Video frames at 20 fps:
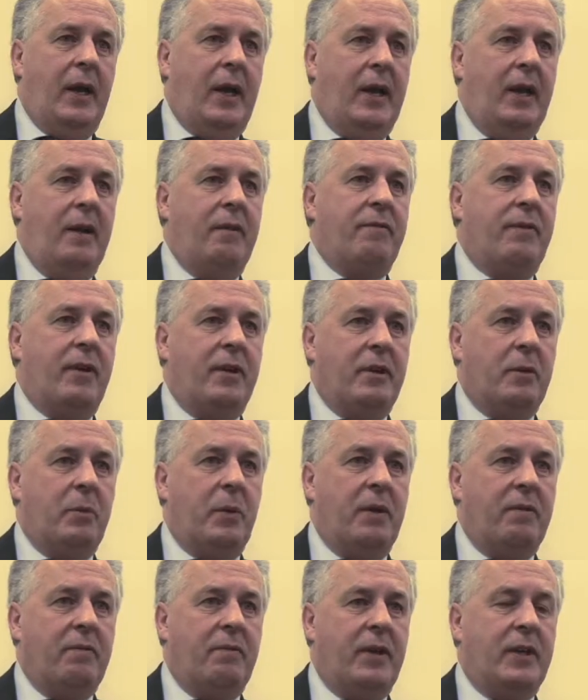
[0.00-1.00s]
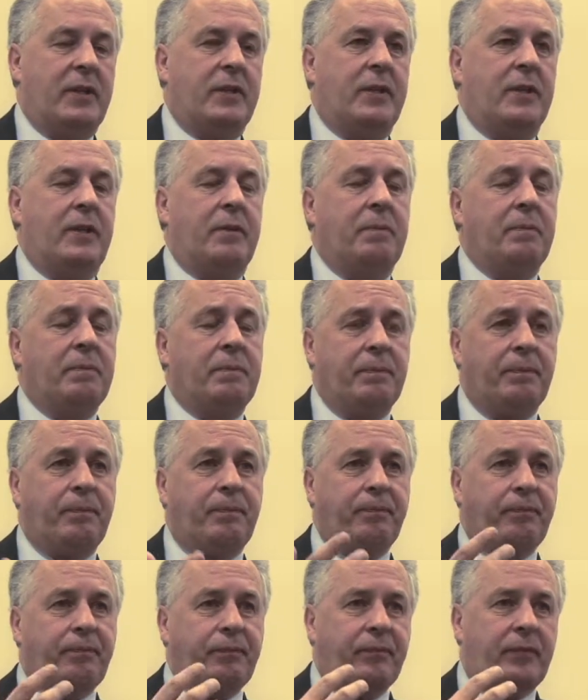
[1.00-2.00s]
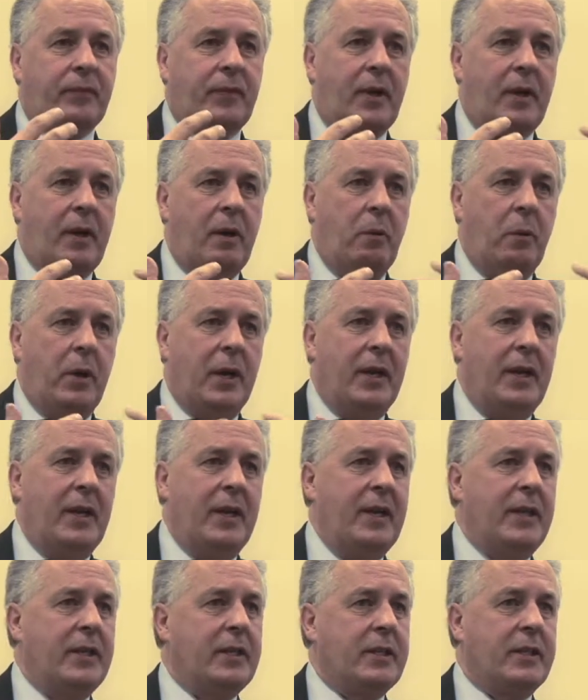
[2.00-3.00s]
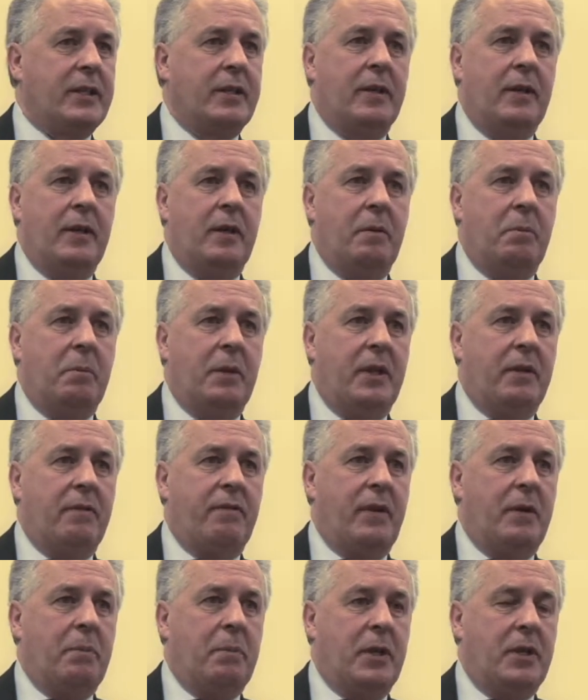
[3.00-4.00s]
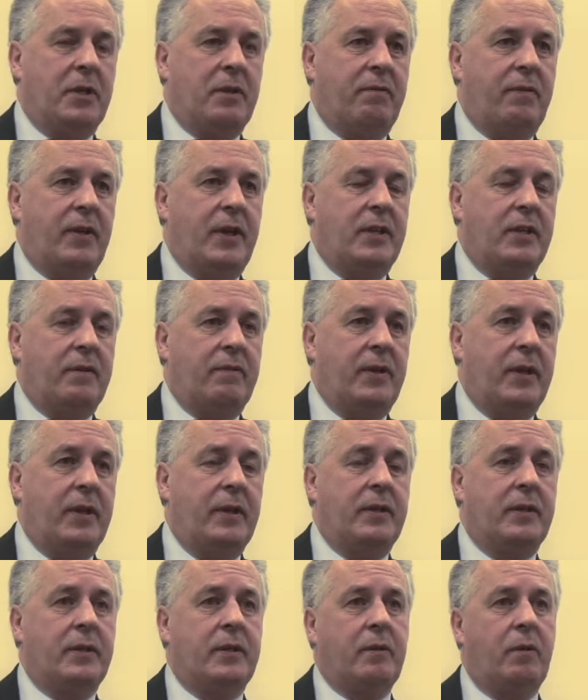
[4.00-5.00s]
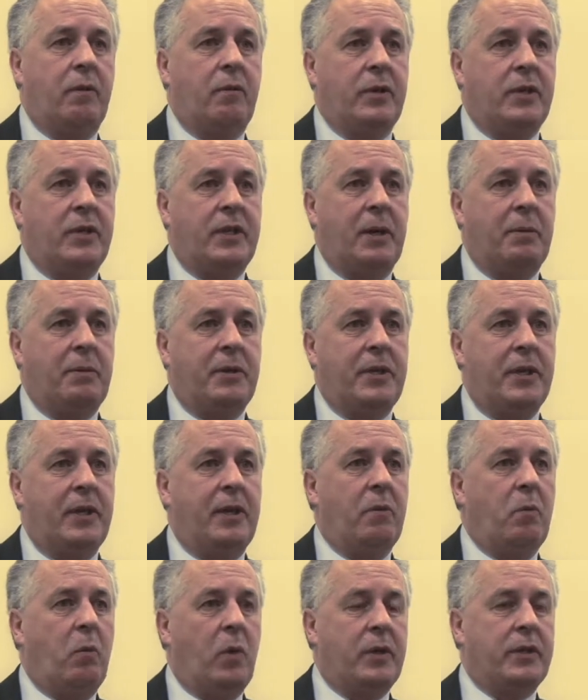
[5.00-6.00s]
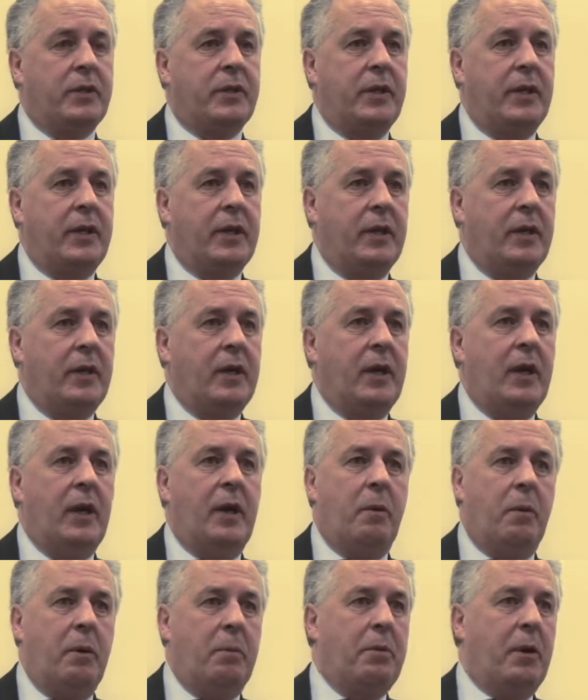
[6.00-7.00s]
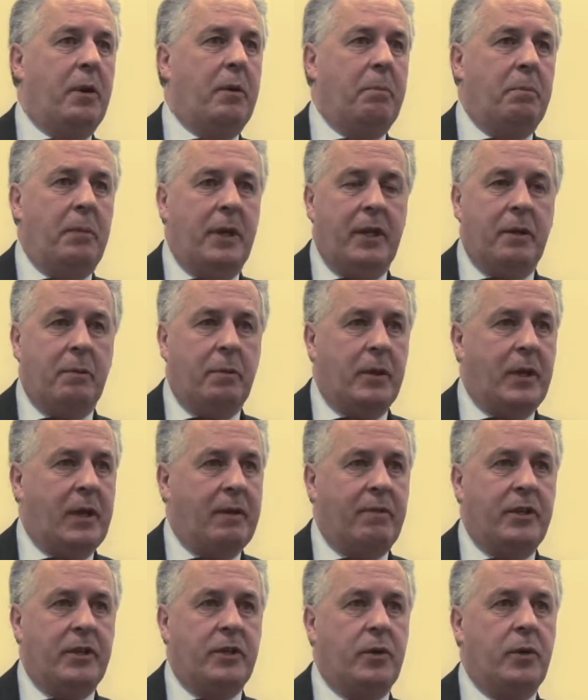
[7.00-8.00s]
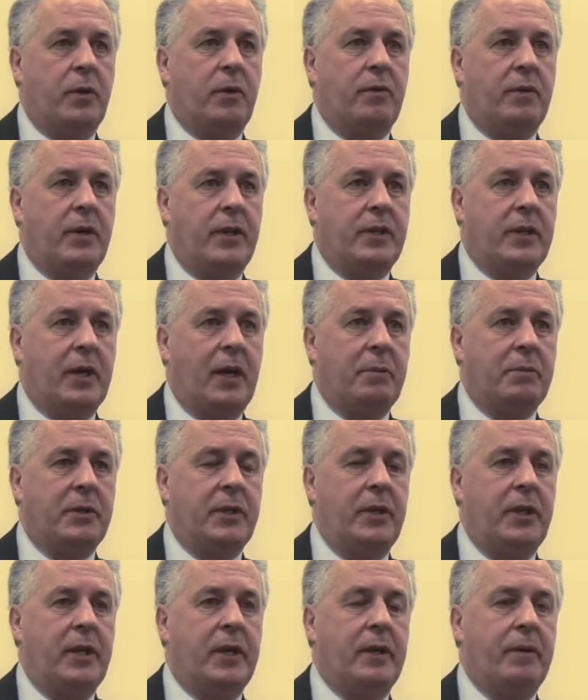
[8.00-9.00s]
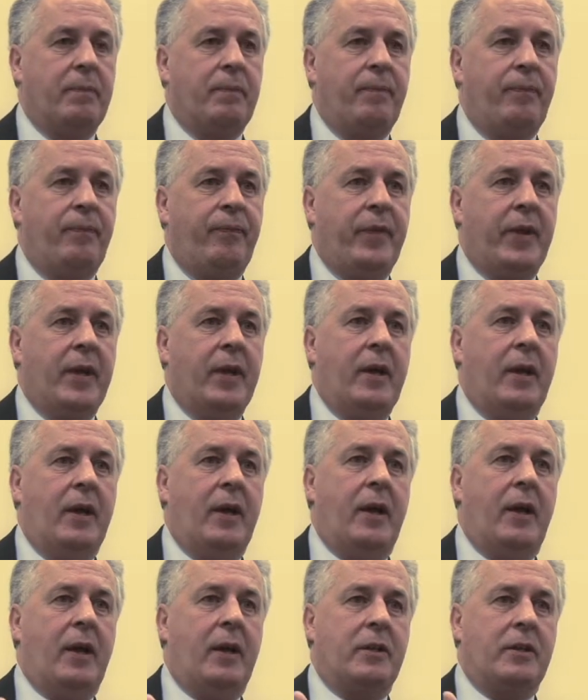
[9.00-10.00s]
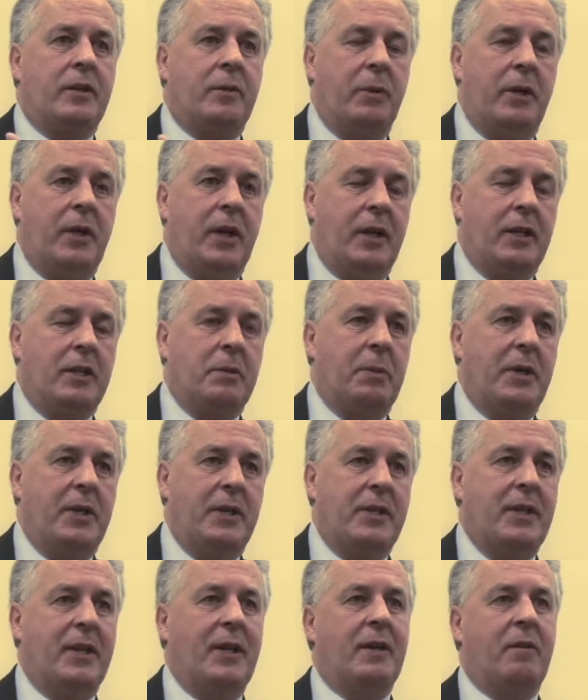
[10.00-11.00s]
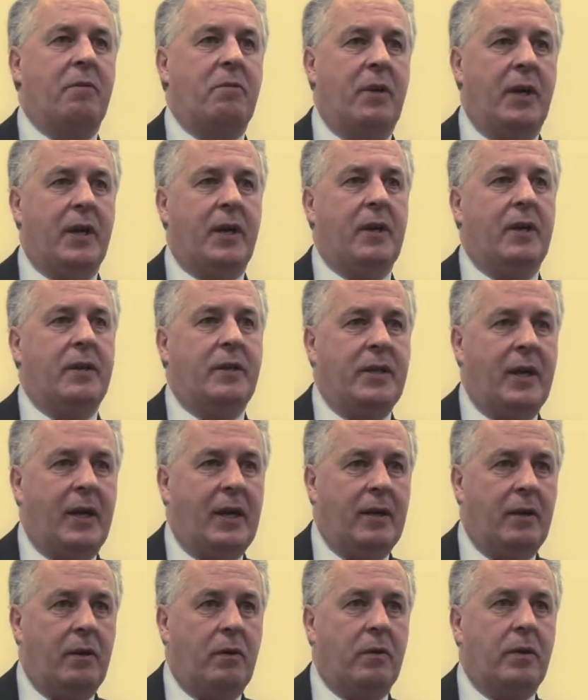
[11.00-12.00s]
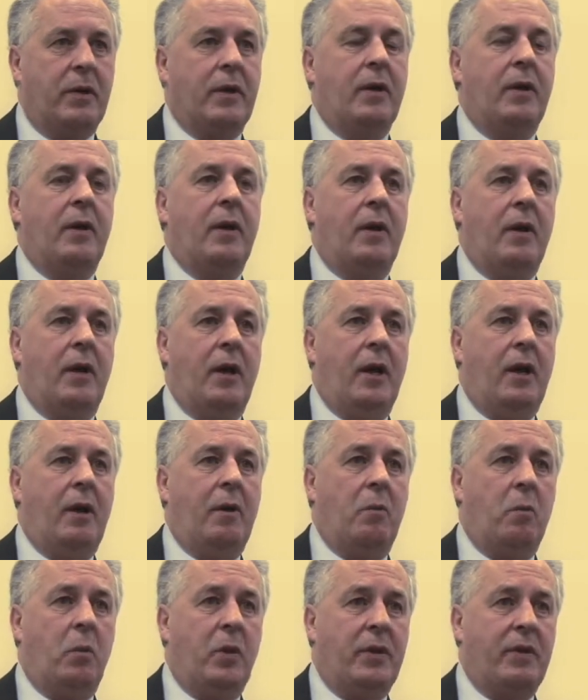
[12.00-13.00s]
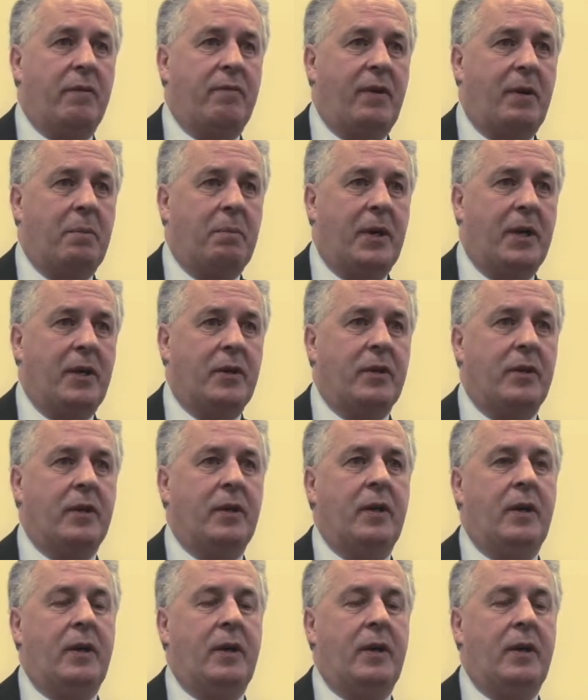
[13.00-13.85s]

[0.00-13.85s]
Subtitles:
Any fund we invest in, we at least meet the fund manager face to face or his deputy once a year. We probably meet them on average 2 or 3 times a year. So we like to maintain a regular dialogue with the fund manager